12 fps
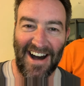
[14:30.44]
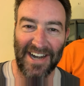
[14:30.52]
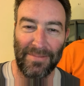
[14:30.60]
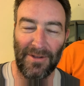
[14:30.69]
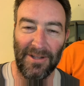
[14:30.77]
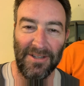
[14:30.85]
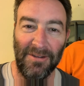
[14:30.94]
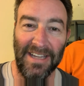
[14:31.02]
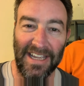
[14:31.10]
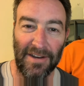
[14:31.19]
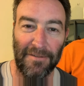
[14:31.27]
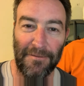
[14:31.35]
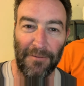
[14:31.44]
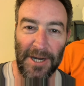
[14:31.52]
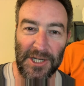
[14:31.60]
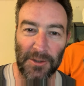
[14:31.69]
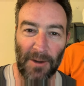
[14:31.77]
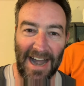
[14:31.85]
Audible. You can get your
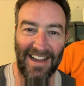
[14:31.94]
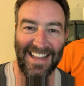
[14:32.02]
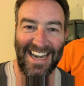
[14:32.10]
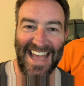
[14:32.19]
free trial at